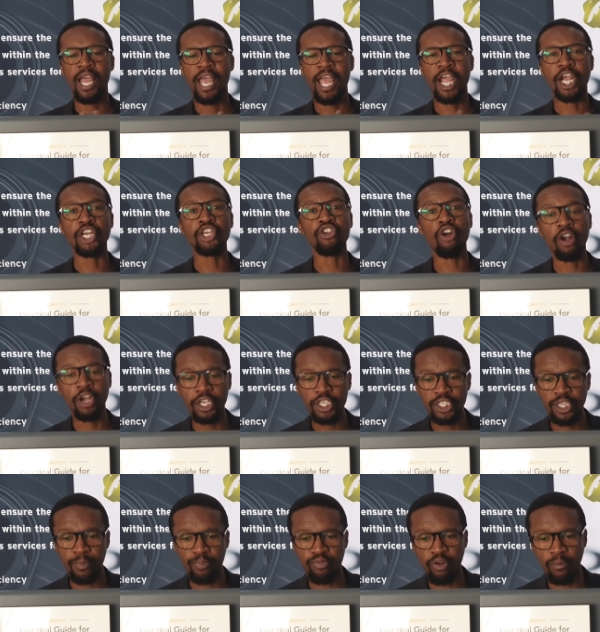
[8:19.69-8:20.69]

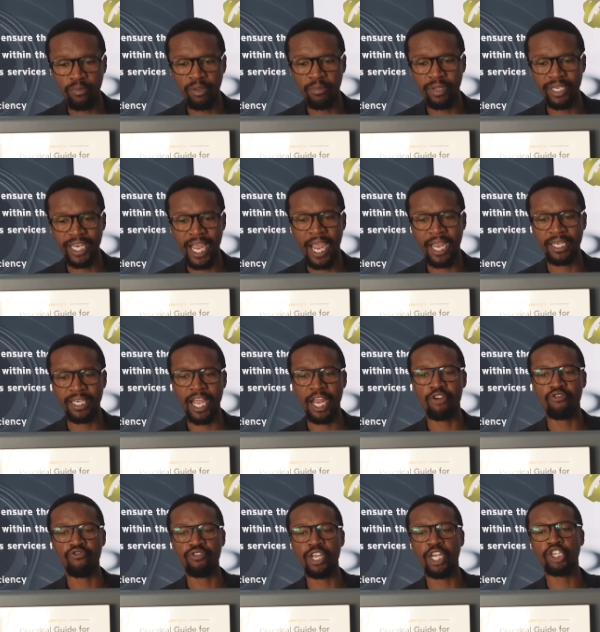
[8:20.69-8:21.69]
Acknowledge the problem at hand
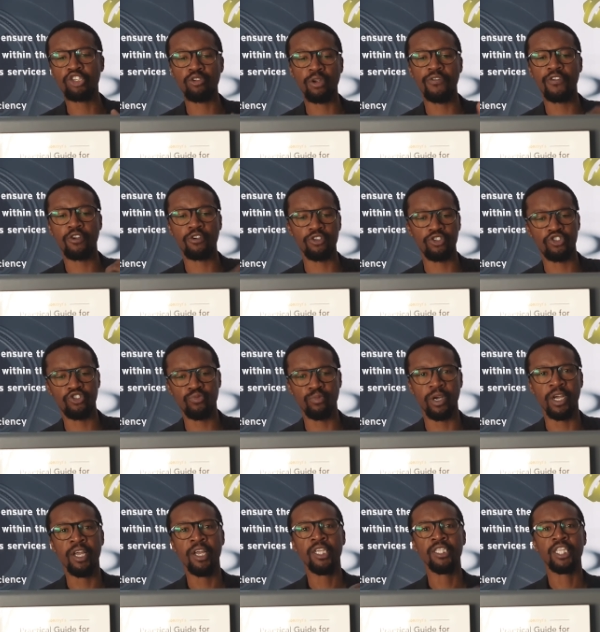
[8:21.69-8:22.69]
and reassure the
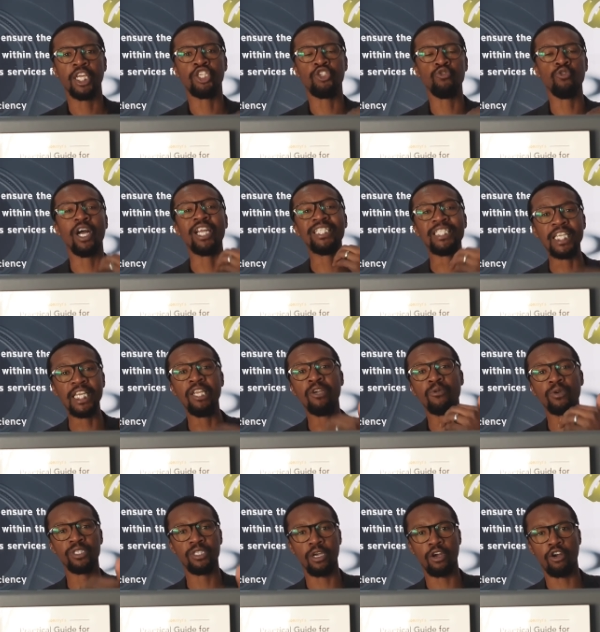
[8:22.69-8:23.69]
consumer that you are dealing
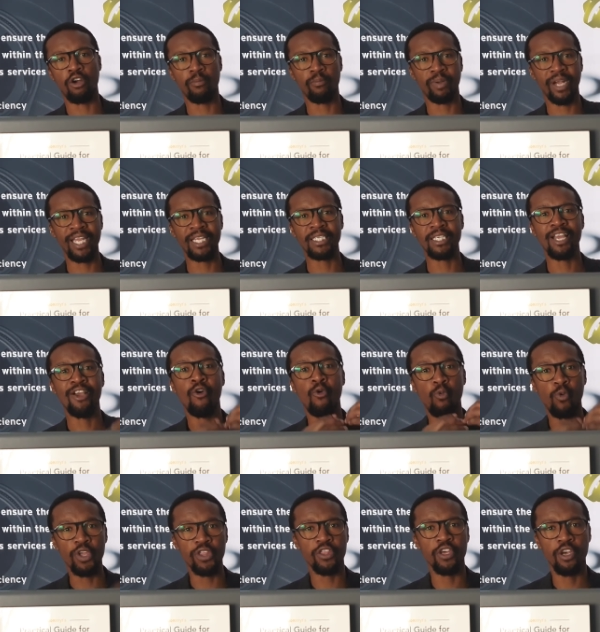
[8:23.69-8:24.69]
with the complaint
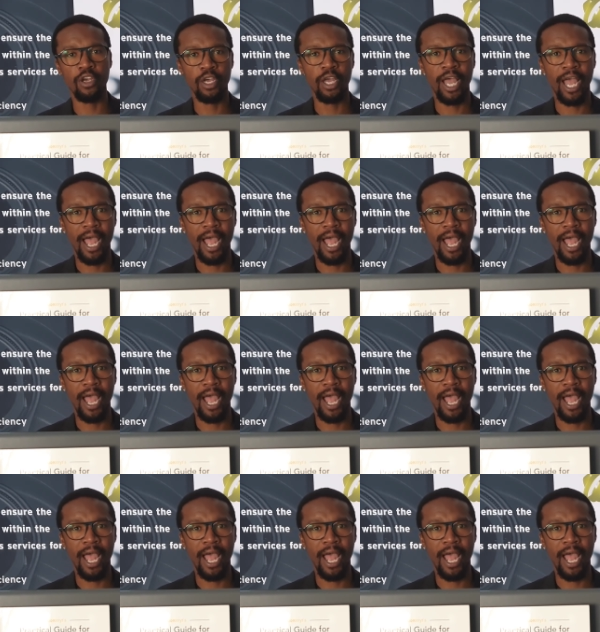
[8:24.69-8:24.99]
with,